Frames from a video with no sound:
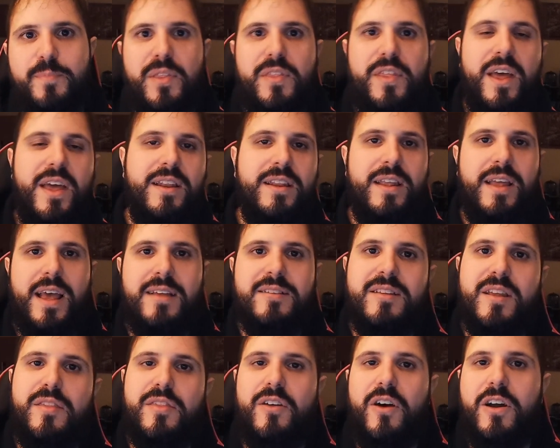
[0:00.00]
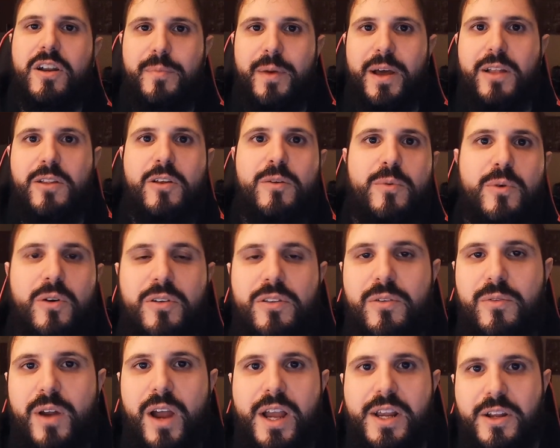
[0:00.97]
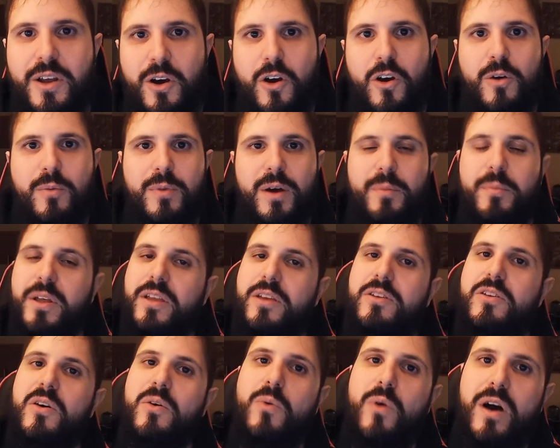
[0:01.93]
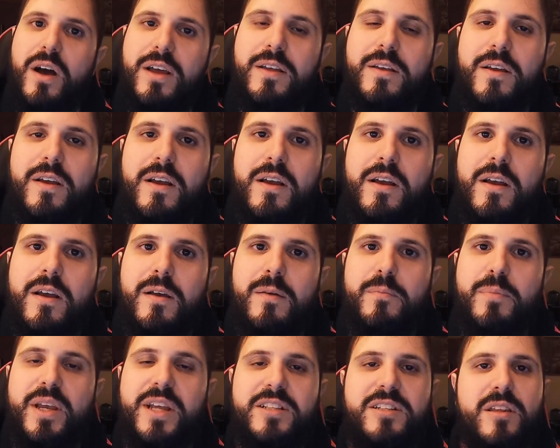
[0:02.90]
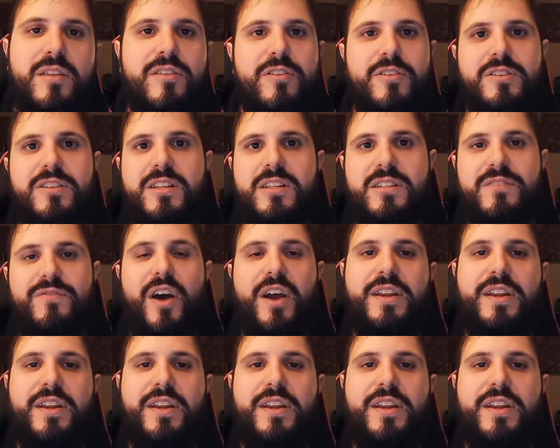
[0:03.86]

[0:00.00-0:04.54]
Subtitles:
But then as I thought about it a little more on the ride home, I'm like, you know what? PG-13 is fine.